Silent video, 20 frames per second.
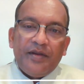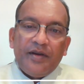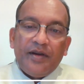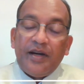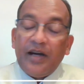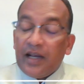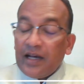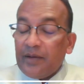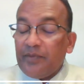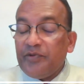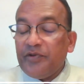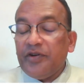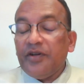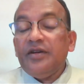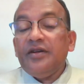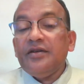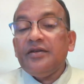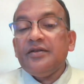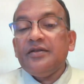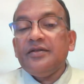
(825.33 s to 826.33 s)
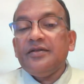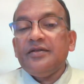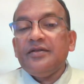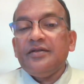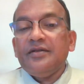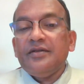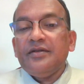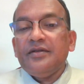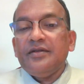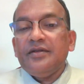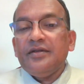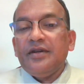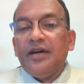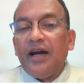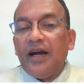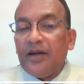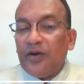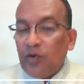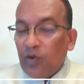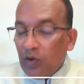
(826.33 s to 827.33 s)
Corruption.
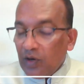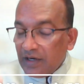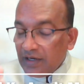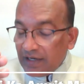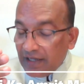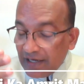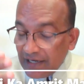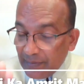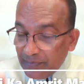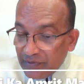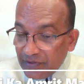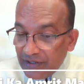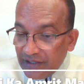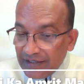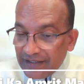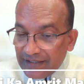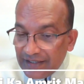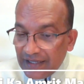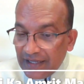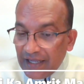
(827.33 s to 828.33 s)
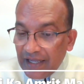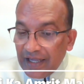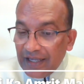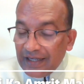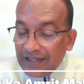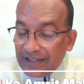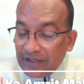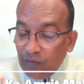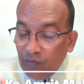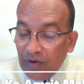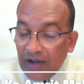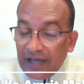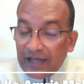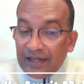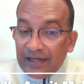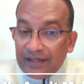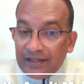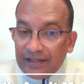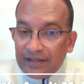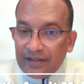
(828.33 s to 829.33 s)
I call it corruption is a
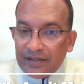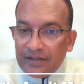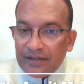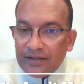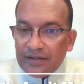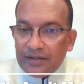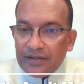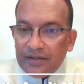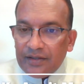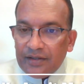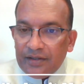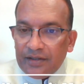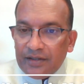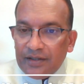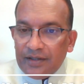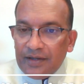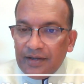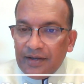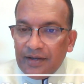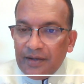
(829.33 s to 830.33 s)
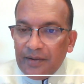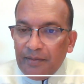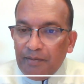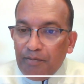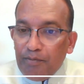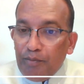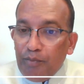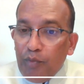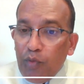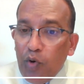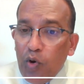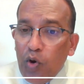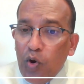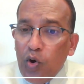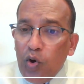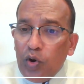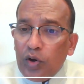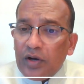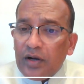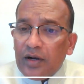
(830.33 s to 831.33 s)
virus,
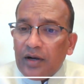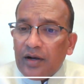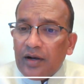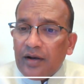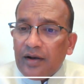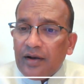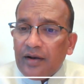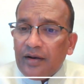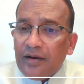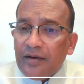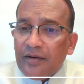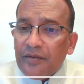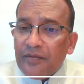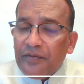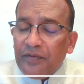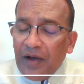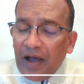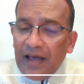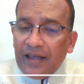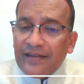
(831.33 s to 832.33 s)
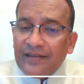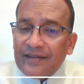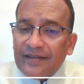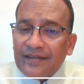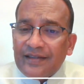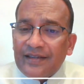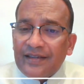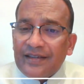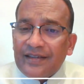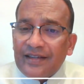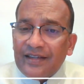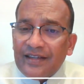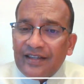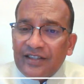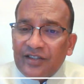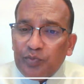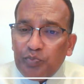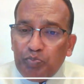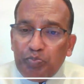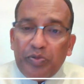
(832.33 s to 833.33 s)
more fast
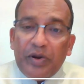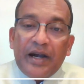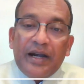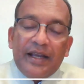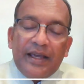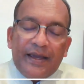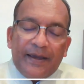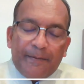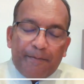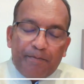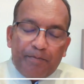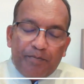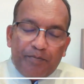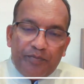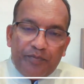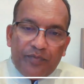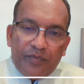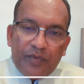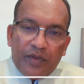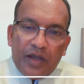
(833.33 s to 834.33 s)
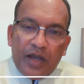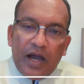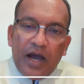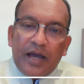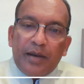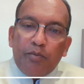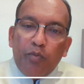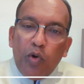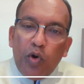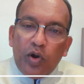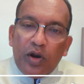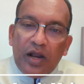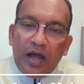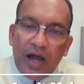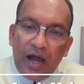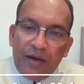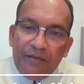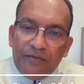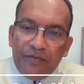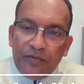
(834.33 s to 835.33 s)
spreading and more
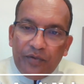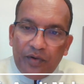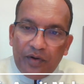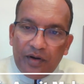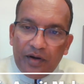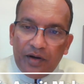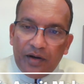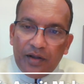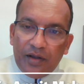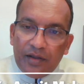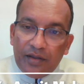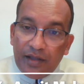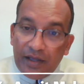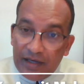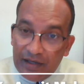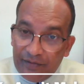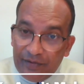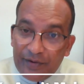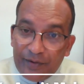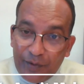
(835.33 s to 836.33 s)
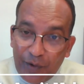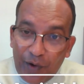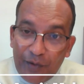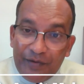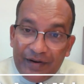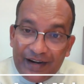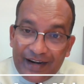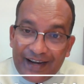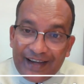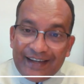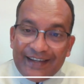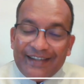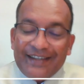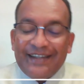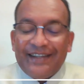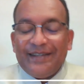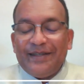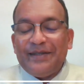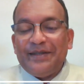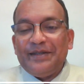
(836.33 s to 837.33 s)
harmful than even
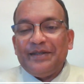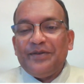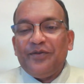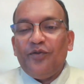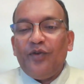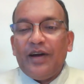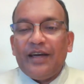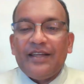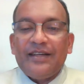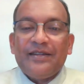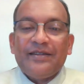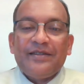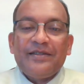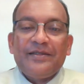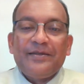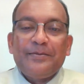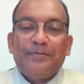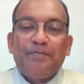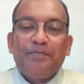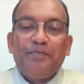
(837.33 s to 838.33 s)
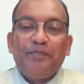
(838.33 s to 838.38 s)
COVID-19 virus.